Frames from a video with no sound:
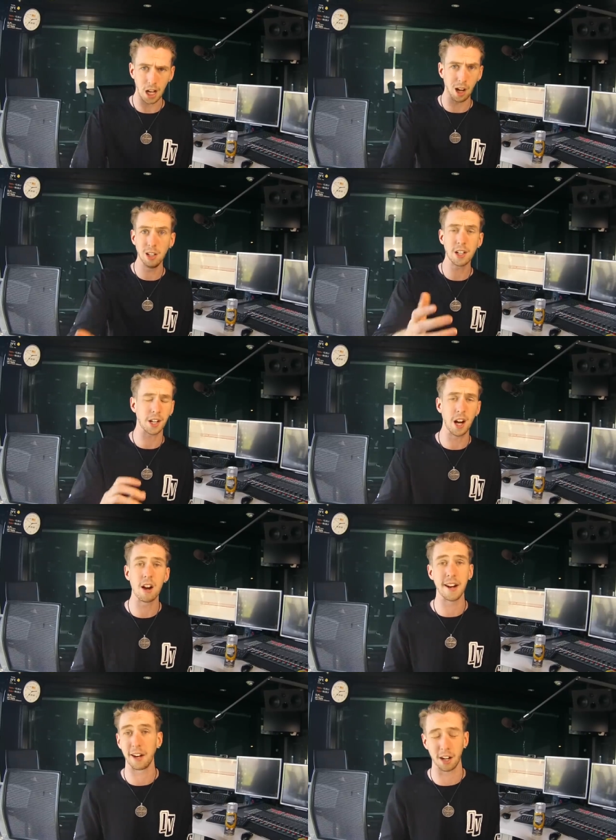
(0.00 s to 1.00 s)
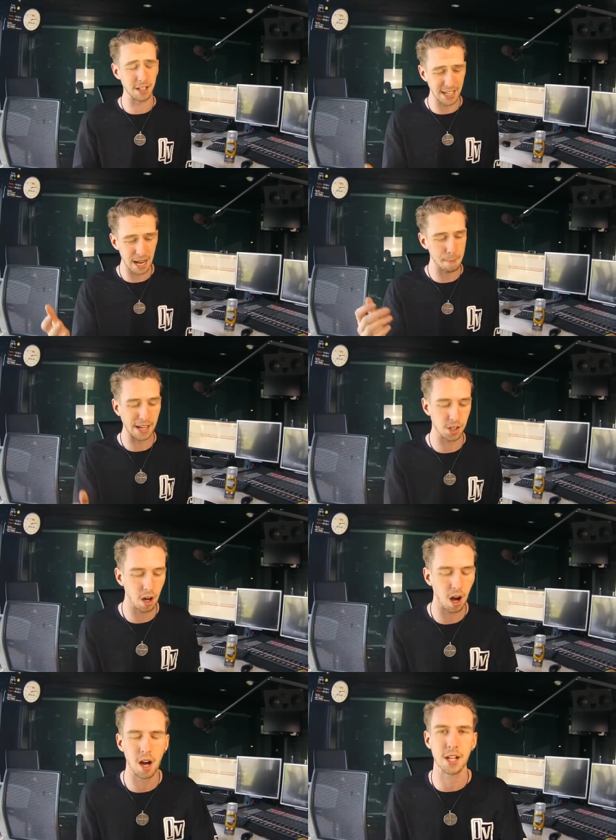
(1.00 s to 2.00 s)
I'll look at her and I'll go, yeah, man,
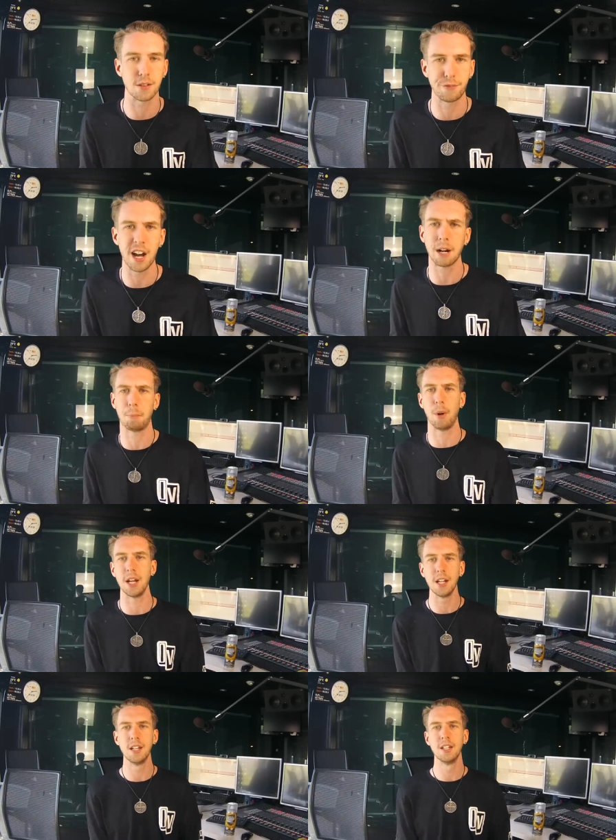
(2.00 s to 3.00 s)
you're hot as fuck, but.